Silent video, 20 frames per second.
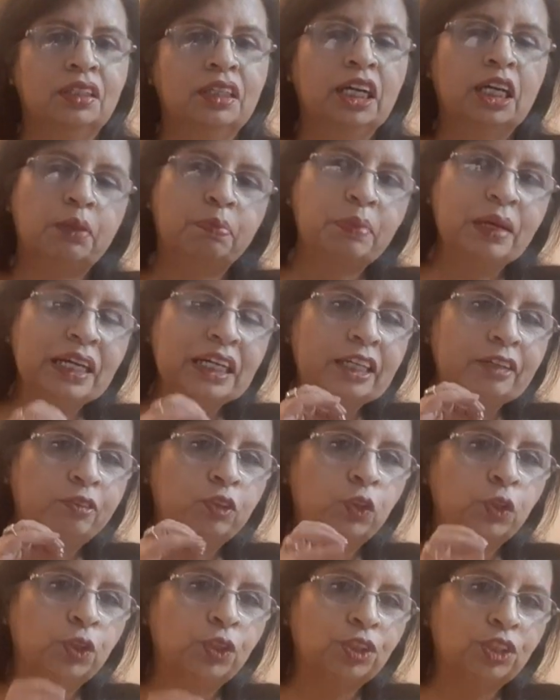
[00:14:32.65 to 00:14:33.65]
It may give
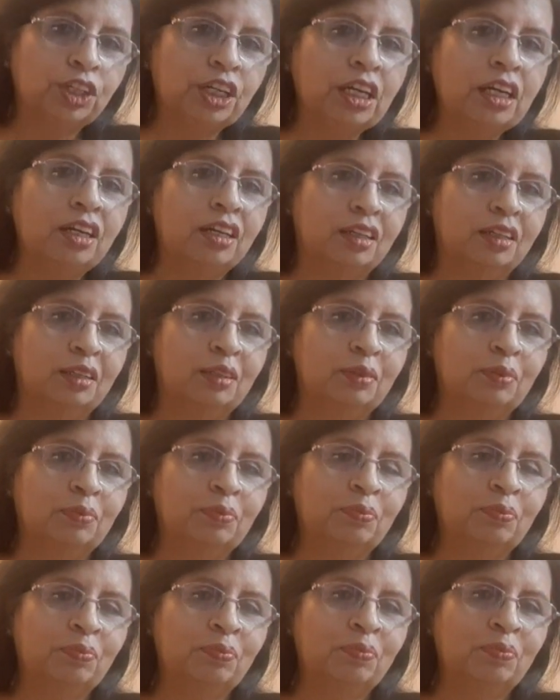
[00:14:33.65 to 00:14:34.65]
you thrill
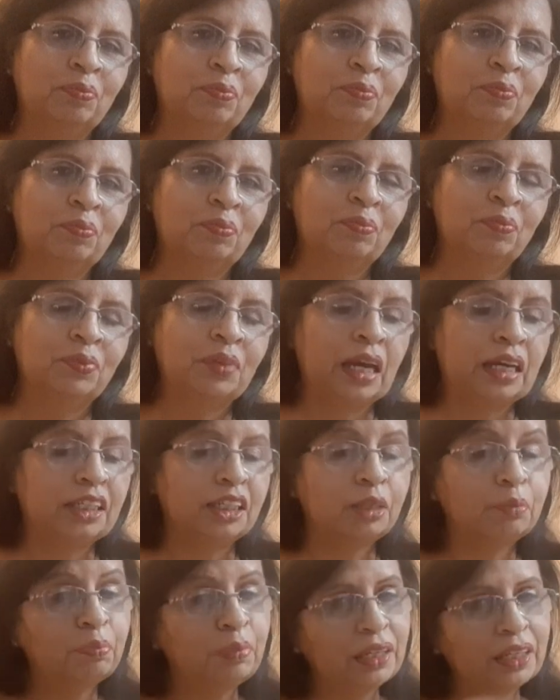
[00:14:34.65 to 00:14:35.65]
and
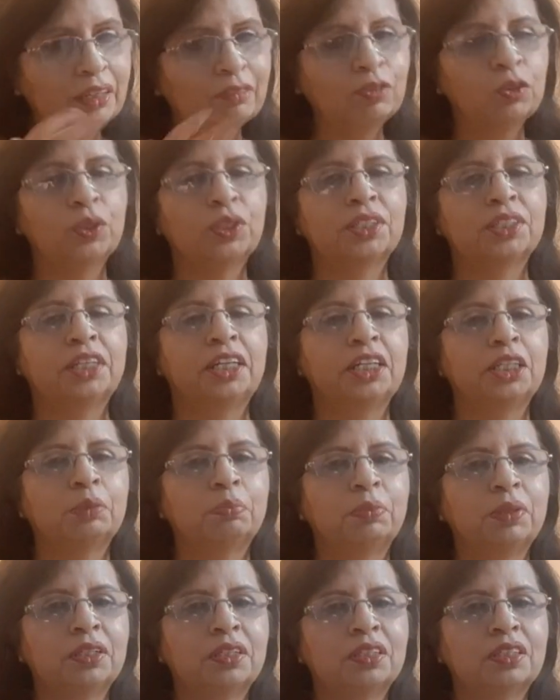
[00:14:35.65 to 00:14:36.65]
it may give you
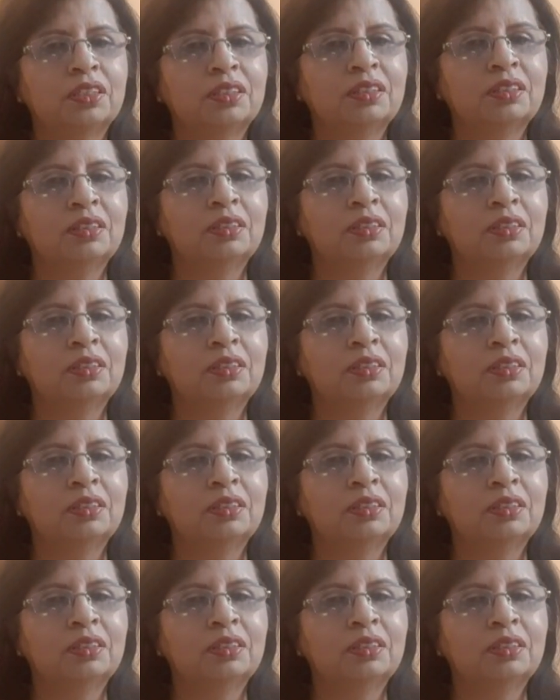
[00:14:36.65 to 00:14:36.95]
excitement.